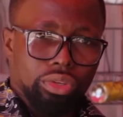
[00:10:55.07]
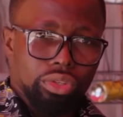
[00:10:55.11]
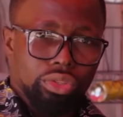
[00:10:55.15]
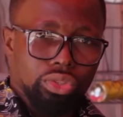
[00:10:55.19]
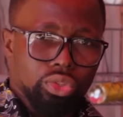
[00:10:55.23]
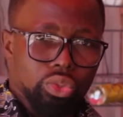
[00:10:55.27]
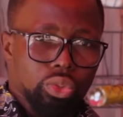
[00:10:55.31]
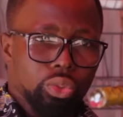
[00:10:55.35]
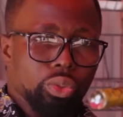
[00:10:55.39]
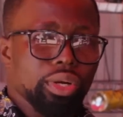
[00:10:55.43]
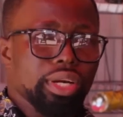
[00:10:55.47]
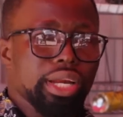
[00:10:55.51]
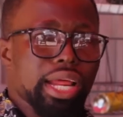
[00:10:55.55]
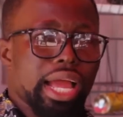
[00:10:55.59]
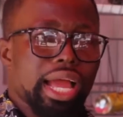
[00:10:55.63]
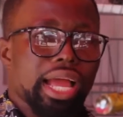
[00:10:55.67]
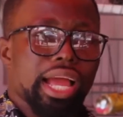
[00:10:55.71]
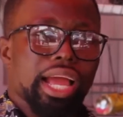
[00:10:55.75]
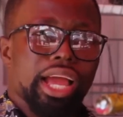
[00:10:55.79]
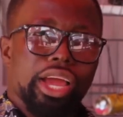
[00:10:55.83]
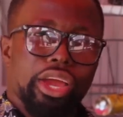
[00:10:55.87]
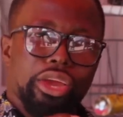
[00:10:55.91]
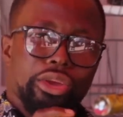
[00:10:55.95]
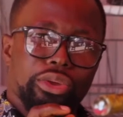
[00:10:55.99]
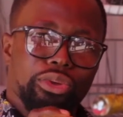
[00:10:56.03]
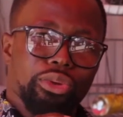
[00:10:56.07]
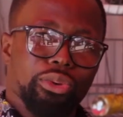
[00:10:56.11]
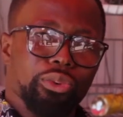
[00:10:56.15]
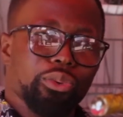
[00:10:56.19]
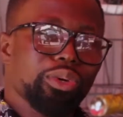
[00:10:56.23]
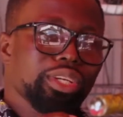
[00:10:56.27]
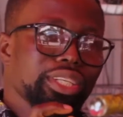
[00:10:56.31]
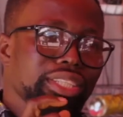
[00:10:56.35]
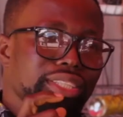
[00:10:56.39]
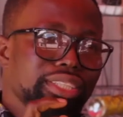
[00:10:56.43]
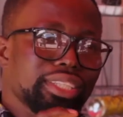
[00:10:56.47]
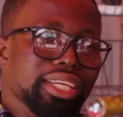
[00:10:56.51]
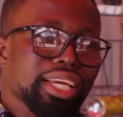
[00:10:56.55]
so that you
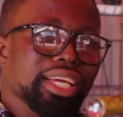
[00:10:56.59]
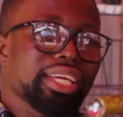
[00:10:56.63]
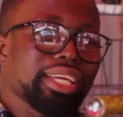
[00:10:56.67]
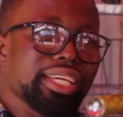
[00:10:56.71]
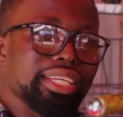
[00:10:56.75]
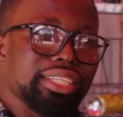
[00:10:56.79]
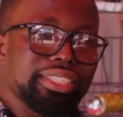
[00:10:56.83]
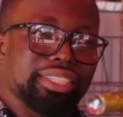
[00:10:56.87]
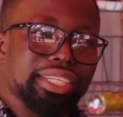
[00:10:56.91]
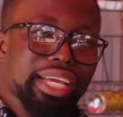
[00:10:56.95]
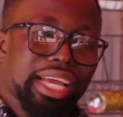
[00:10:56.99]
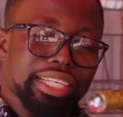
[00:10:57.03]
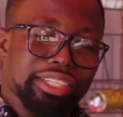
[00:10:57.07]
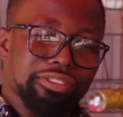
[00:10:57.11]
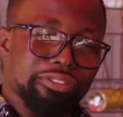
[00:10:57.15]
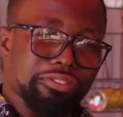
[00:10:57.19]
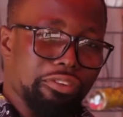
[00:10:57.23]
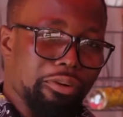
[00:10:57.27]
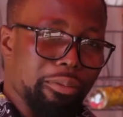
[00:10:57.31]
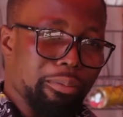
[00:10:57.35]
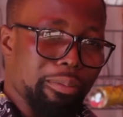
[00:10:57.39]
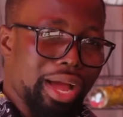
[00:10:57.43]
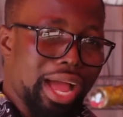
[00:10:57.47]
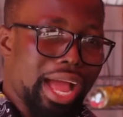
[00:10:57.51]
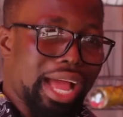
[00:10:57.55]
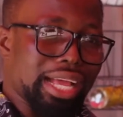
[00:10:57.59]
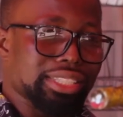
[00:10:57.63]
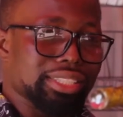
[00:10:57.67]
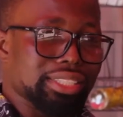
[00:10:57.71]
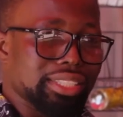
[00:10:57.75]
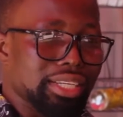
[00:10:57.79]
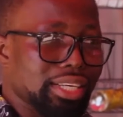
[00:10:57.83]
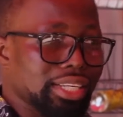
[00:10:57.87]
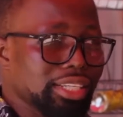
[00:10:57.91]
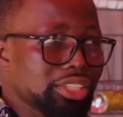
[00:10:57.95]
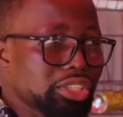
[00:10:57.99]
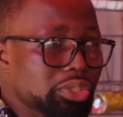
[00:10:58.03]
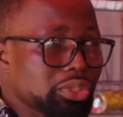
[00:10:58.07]
won't take it just from us
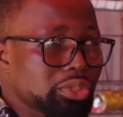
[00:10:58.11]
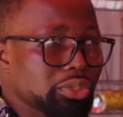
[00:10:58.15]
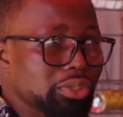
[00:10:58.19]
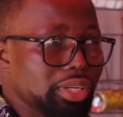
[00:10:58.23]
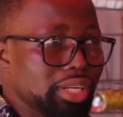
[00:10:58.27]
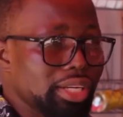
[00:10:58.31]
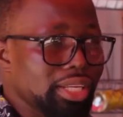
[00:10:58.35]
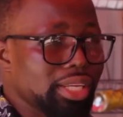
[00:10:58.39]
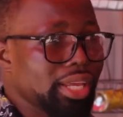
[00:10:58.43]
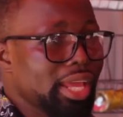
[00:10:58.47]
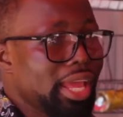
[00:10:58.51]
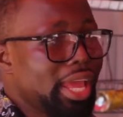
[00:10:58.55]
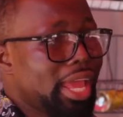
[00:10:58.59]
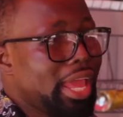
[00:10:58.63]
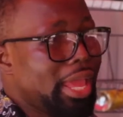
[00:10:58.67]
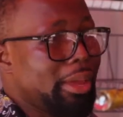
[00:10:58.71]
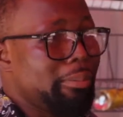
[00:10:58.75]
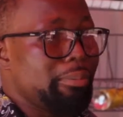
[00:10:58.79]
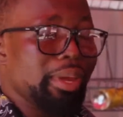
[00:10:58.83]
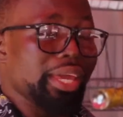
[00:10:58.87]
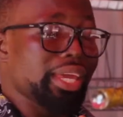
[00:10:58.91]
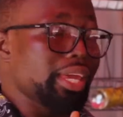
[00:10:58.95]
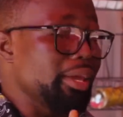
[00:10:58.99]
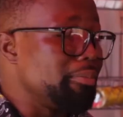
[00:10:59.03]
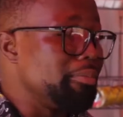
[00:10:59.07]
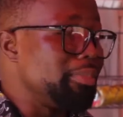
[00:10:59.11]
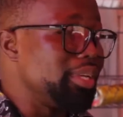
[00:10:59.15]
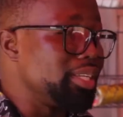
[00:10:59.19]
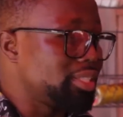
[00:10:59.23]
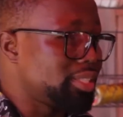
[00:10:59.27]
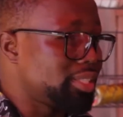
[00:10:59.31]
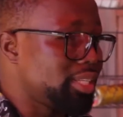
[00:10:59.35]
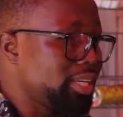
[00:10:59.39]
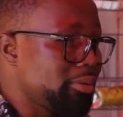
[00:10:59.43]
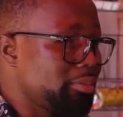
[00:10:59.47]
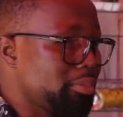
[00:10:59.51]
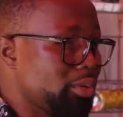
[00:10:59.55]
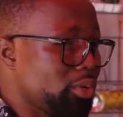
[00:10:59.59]
literally and make a
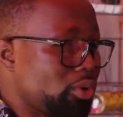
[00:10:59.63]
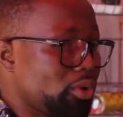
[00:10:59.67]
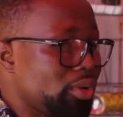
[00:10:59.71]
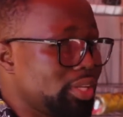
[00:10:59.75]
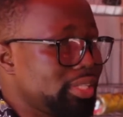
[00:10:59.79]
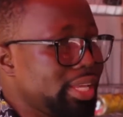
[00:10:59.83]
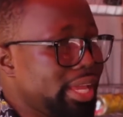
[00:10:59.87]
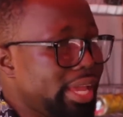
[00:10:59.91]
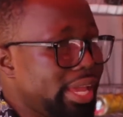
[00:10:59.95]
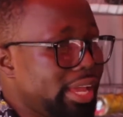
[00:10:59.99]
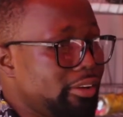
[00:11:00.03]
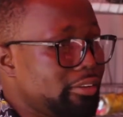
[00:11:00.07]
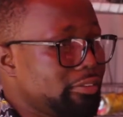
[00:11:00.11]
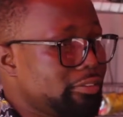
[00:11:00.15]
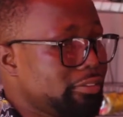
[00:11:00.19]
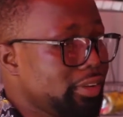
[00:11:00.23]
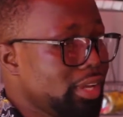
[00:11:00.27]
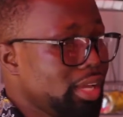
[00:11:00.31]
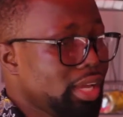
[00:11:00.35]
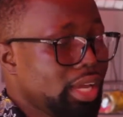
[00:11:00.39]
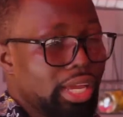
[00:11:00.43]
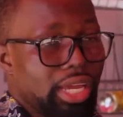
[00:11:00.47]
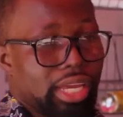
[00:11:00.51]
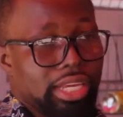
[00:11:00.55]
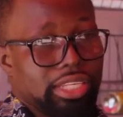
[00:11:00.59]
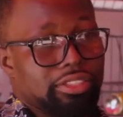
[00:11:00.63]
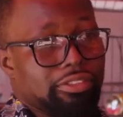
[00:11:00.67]
mistake, because health is